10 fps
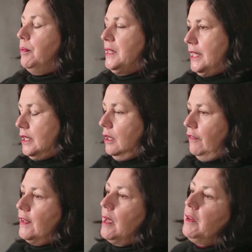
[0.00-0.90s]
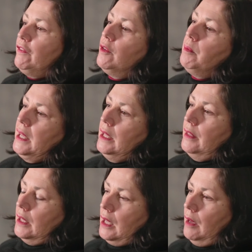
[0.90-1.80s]
particular family for me
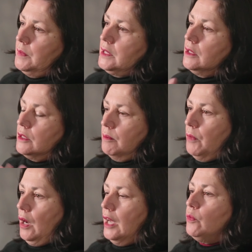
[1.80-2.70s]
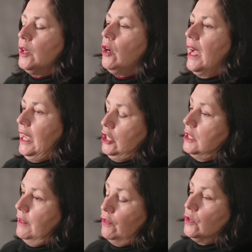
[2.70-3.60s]
that comes into mind when I
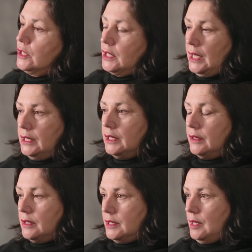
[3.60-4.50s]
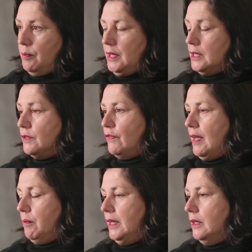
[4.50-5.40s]
actually first started at the CPS
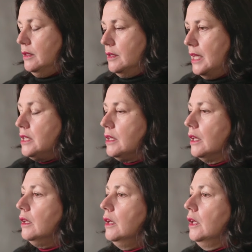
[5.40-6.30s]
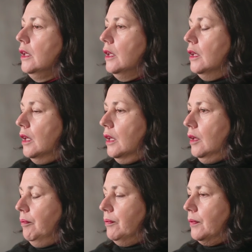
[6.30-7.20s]
Family Centre
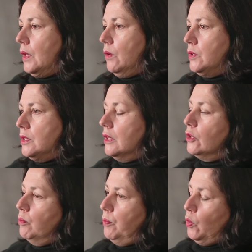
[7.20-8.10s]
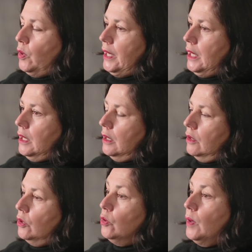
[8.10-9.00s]
was a little boy who